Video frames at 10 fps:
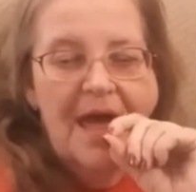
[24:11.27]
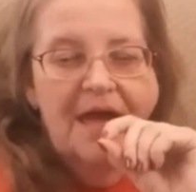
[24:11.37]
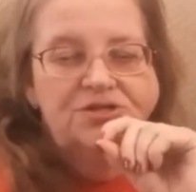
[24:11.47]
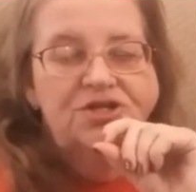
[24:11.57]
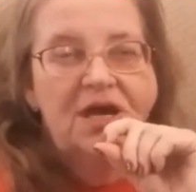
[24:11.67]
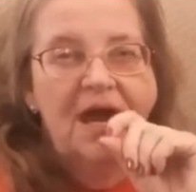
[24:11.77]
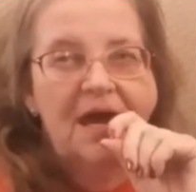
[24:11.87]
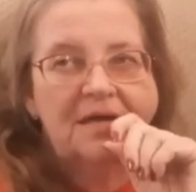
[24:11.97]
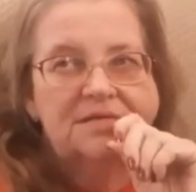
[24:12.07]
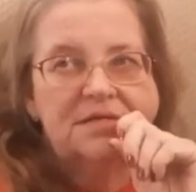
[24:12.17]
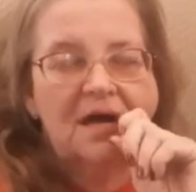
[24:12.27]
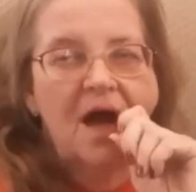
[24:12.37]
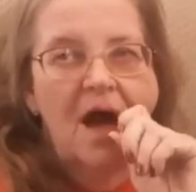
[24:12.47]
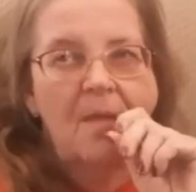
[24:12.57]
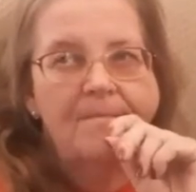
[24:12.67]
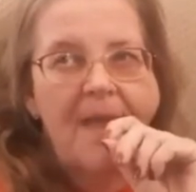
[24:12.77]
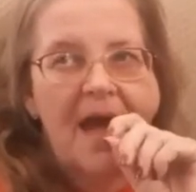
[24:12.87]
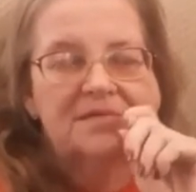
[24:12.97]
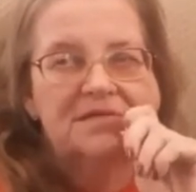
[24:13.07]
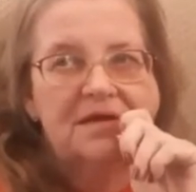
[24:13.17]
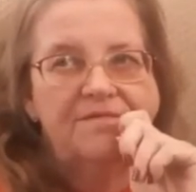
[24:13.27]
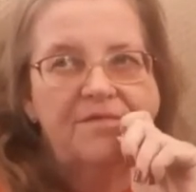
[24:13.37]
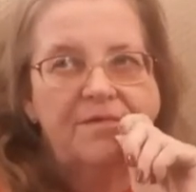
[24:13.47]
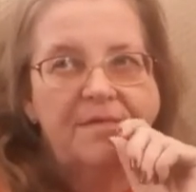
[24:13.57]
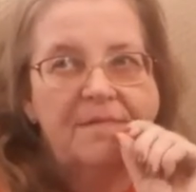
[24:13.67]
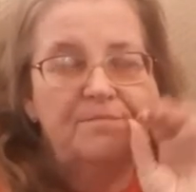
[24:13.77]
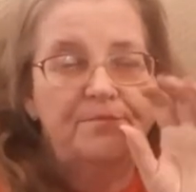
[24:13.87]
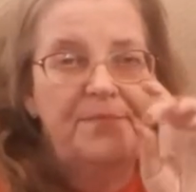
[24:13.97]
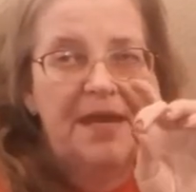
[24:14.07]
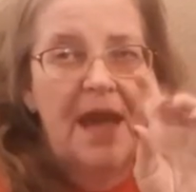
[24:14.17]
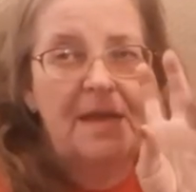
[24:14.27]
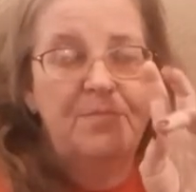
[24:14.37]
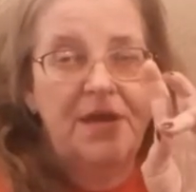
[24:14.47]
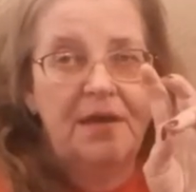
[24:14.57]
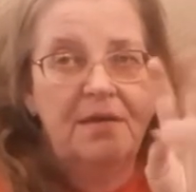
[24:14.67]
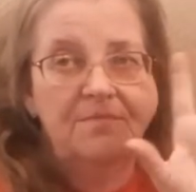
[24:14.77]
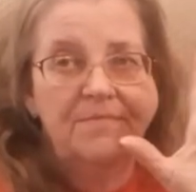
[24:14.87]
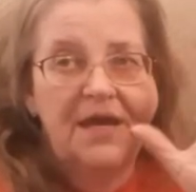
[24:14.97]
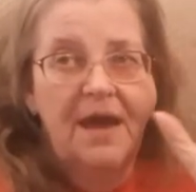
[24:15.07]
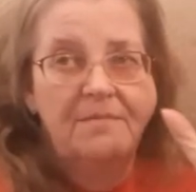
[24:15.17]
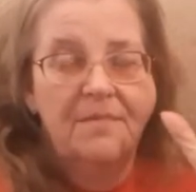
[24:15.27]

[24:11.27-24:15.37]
And she has a massive B A P, big,